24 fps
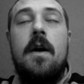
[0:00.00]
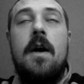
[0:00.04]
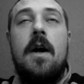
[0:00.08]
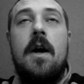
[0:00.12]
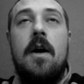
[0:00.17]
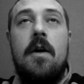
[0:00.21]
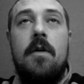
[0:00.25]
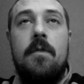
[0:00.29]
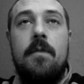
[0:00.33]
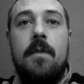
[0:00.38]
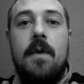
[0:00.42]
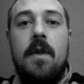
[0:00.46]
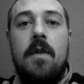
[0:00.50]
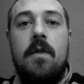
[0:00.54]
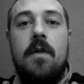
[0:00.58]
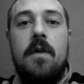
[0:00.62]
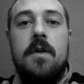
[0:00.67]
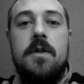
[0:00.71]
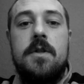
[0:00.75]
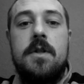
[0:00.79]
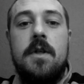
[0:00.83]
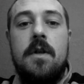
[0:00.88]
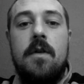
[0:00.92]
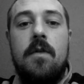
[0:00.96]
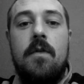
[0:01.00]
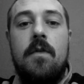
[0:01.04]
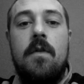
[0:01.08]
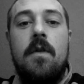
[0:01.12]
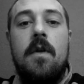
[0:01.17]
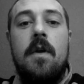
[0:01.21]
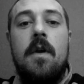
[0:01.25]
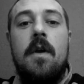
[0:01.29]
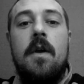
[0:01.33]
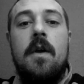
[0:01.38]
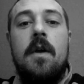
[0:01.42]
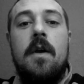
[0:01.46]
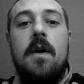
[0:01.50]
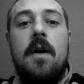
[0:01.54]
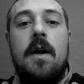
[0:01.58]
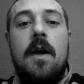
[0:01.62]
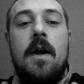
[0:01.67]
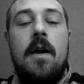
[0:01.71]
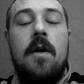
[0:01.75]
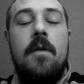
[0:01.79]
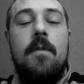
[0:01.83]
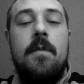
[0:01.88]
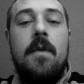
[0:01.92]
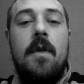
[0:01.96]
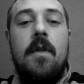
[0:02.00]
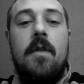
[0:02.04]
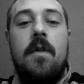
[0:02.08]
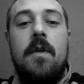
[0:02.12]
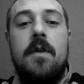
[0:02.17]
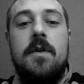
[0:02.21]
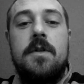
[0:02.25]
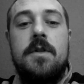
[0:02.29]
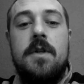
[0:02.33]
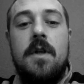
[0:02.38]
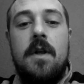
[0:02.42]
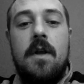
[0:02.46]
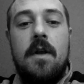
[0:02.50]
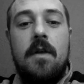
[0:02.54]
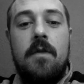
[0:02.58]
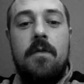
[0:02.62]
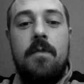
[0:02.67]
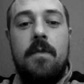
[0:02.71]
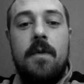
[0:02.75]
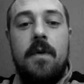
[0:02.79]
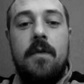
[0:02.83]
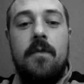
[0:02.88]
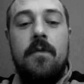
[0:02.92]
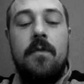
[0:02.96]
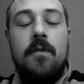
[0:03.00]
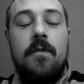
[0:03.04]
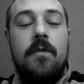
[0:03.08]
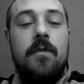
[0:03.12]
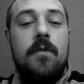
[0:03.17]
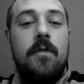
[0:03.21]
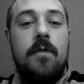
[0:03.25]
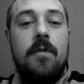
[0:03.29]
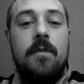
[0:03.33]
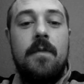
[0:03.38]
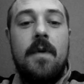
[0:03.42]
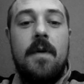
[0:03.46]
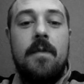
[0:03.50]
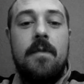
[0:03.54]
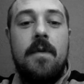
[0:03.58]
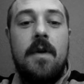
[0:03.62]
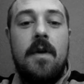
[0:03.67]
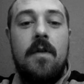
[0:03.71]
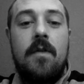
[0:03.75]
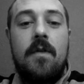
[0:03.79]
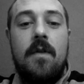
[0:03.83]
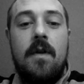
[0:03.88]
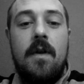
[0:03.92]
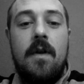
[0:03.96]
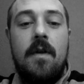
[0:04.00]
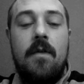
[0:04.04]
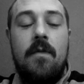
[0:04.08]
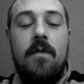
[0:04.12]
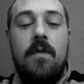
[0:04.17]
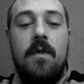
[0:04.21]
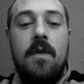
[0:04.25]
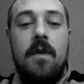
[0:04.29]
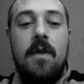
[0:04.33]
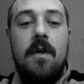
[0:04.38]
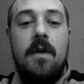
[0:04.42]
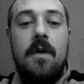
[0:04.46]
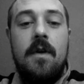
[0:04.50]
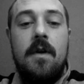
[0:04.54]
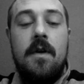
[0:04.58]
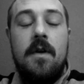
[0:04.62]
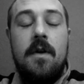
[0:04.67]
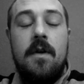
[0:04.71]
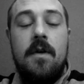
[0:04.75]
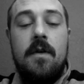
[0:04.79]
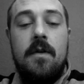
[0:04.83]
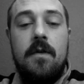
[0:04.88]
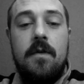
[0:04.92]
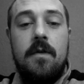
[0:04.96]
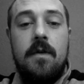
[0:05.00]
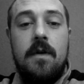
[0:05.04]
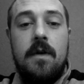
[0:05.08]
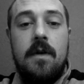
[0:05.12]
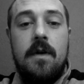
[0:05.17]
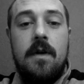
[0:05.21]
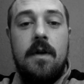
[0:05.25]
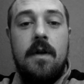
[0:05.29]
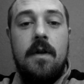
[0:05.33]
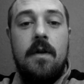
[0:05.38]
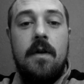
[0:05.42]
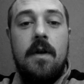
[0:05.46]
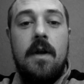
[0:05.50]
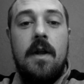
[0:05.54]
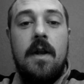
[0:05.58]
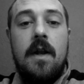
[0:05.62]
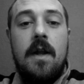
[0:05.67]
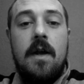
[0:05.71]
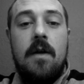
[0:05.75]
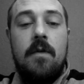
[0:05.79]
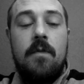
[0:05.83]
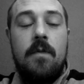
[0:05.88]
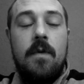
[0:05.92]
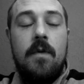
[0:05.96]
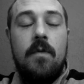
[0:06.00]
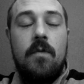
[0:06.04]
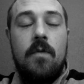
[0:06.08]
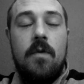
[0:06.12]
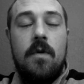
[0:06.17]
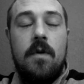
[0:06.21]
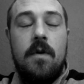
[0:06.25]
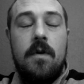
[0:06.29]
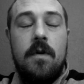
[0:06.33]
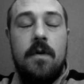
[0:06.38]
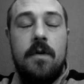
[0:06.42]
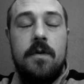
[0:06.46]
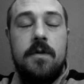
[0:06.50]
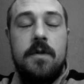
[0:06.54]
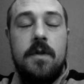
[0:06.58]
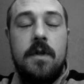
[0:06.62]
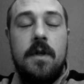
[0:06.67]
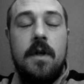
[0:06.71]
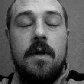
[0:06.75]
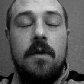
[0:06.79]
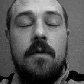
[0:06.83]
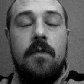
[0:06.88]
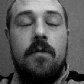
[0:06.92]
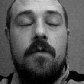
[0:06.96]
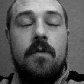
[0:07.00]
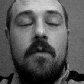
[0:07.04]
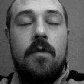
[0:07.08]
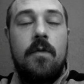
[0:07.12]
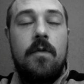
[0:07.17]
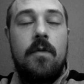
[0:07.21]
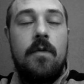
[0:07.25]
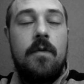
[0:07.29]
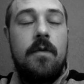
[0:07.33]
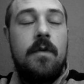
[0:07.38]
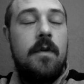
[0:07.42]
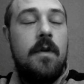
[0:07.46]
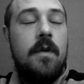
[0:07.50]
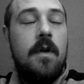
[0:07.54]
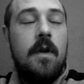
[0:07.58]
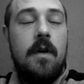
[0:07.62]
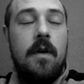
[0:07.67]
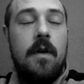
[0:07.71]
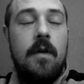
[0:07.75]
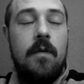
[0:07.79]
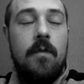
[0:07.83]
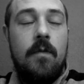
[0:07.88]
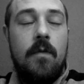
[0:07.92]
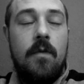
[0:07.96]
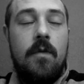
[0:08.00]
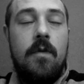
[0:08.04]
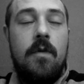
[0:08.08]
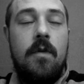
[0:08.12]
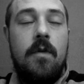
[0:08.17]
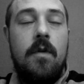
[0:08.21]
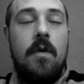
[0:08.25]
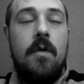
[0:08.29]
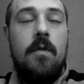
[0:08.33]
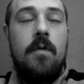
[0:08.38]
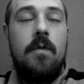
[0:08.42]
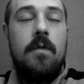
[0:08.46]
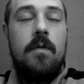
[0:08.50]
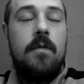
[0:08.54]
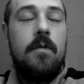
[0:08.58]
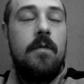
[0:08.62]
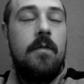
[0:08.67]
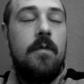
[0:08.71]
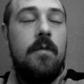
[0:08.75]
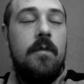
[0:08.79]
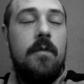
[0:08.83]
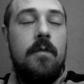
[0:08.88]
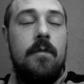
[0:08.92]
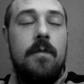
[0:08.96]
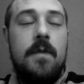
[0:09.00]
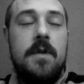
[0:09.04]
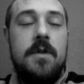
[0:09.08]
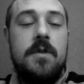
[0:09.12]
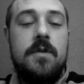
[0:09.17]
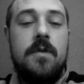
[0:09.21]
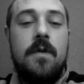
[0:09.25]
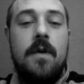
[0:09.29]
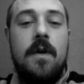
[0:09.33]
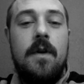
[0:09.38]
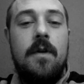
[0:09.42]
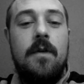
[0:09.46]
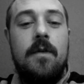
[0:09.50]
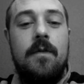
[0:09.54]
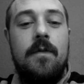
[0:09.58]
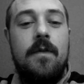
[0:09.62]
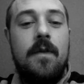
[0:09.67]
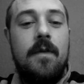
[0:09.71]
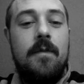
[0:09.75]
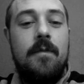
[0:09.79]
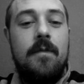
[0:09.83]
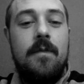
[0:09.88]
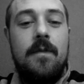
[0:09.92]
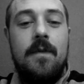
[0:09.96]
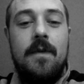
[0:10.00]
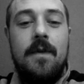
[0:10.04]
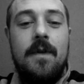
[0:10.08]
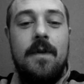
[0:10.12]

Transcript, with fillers: how amazing she is how amazing she has been through my past lives and how we were together for and it was so much greater than